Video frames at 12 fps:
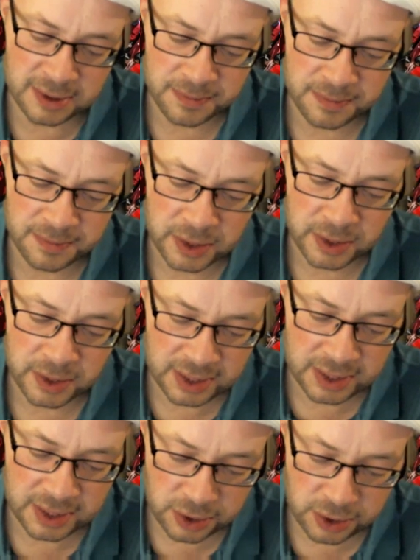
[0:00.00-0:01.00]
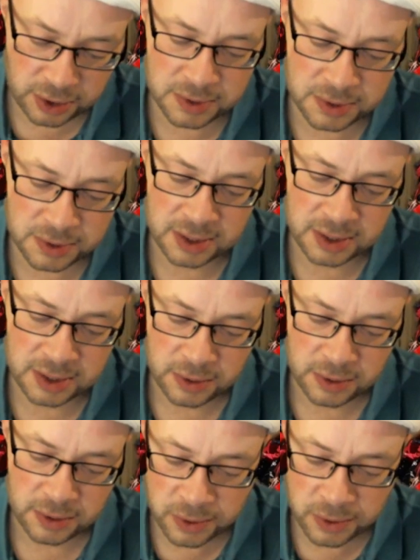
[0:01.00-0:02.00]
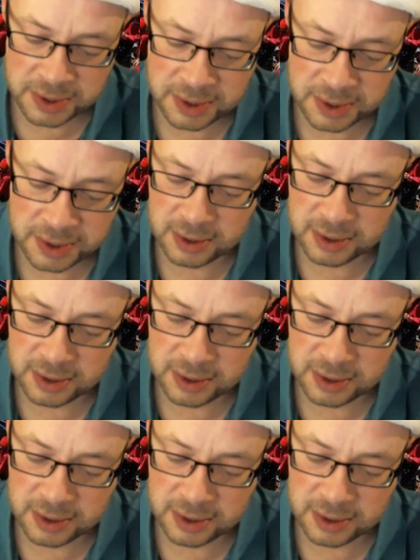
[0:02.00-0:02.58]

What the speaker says: the accused or the accuser?"